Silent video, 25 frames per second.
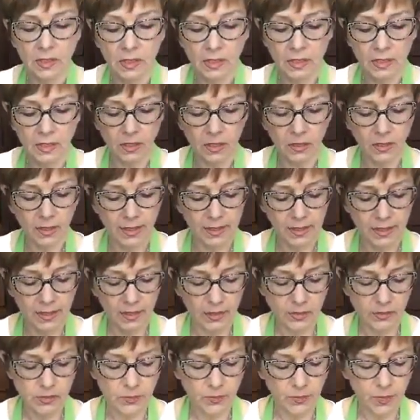All right,
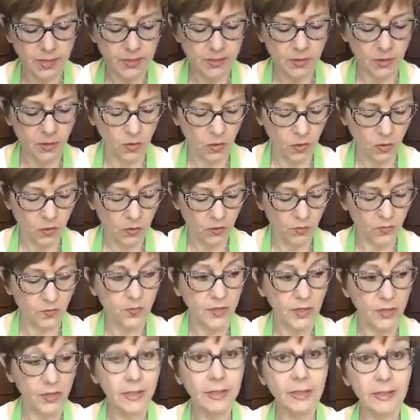here's my dough,
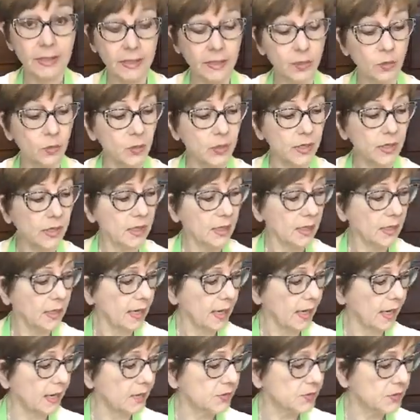very liquidy,
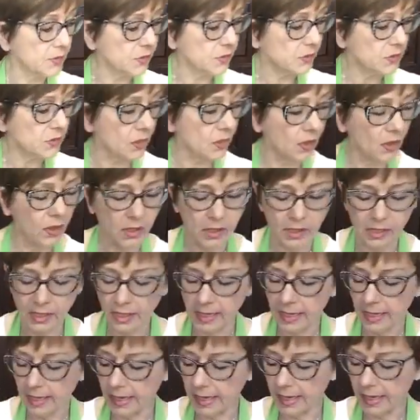as you saw.
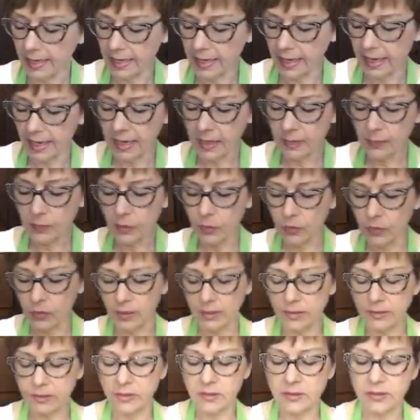And I'm going
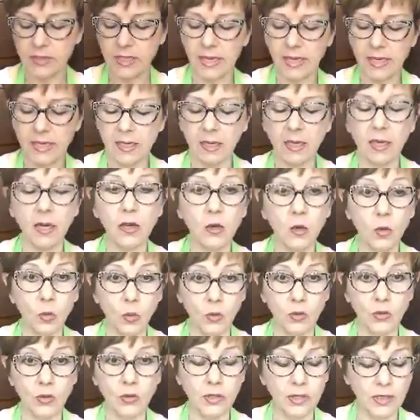to take a
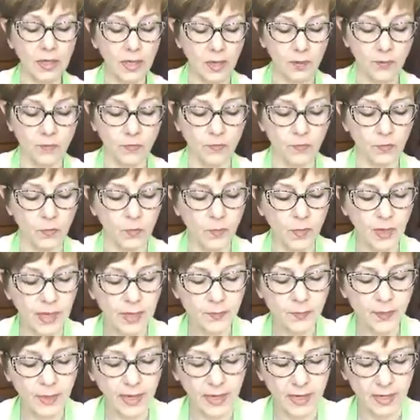1/4 cup from my
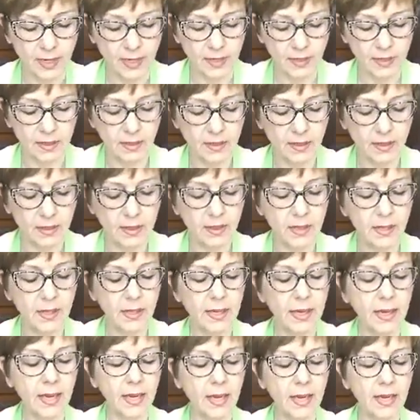pan
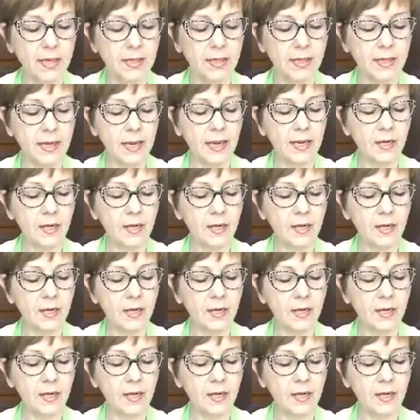and not